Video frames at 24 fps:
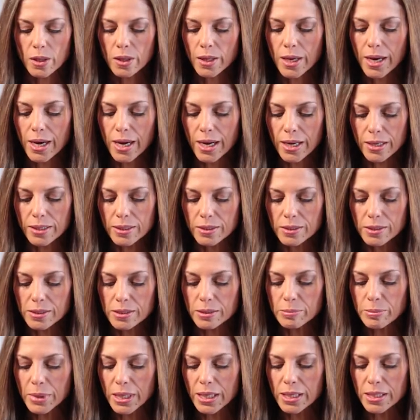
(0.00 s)
That
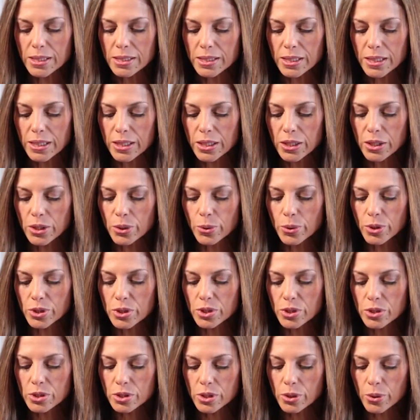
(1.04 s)
is amazing. You are
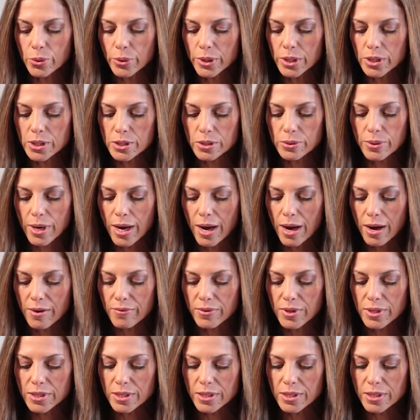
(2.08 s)
just going to have